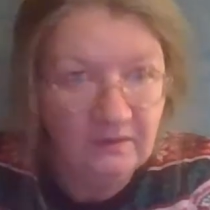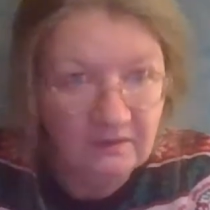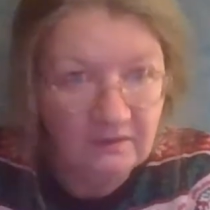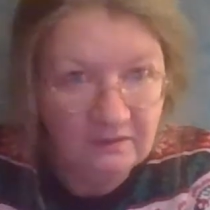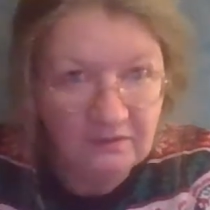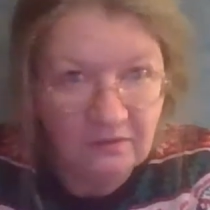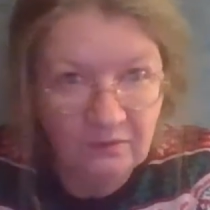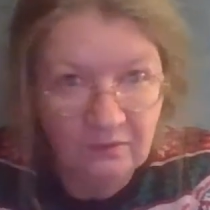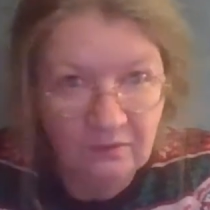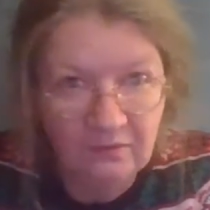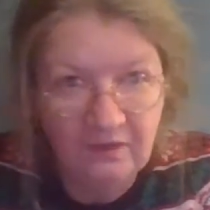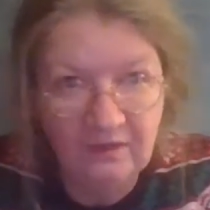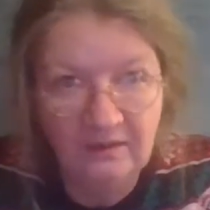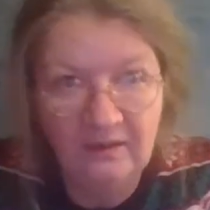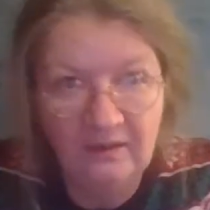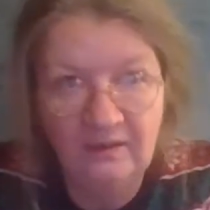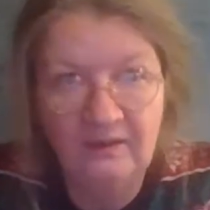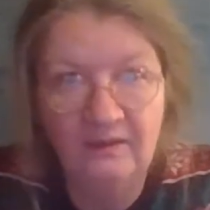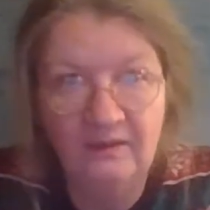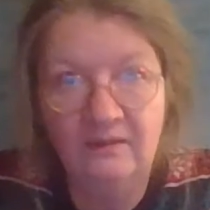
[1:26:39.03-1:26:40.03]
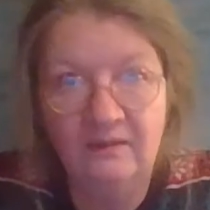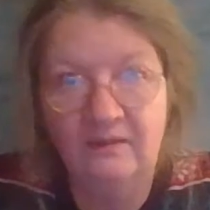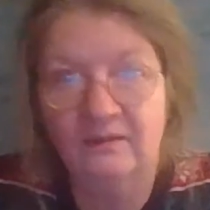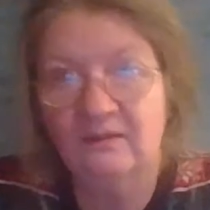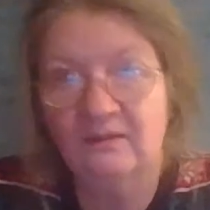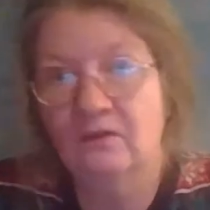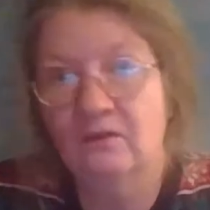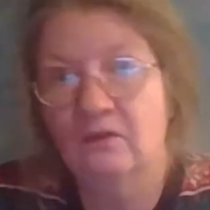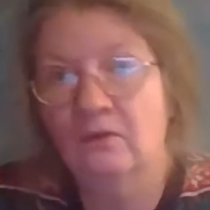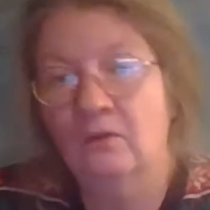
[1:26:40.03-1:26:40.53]
is looking
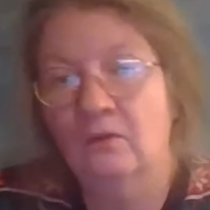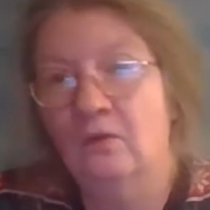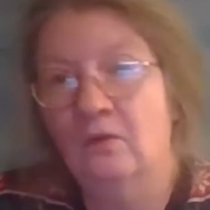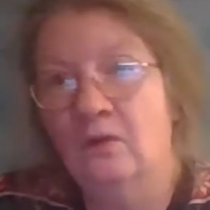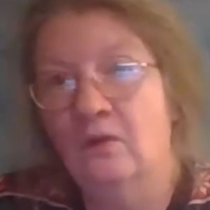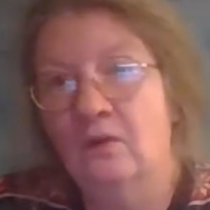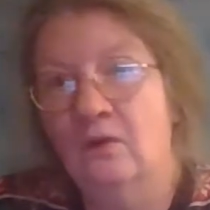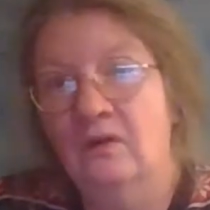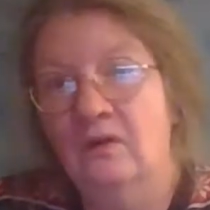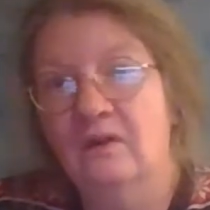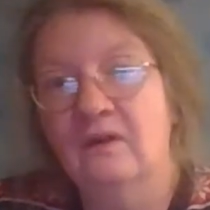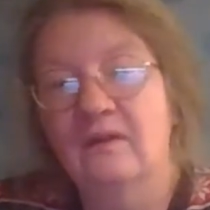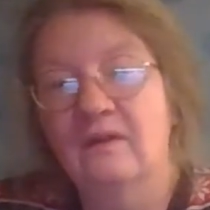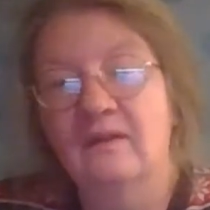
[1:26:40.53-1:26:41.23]
here or